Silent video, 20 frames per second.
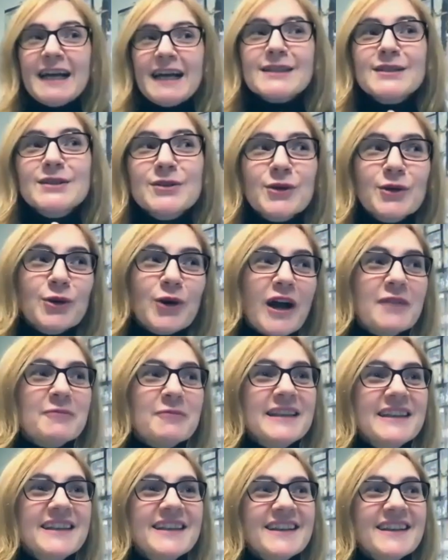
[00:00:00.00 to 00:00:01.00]
So, I
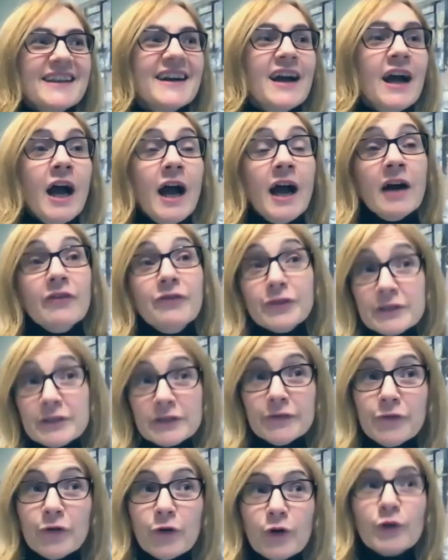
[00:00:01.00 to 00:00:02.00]
mean, first of
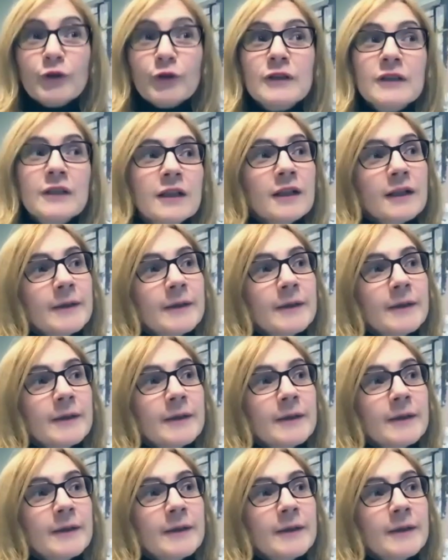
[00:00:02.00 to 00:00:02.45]
all,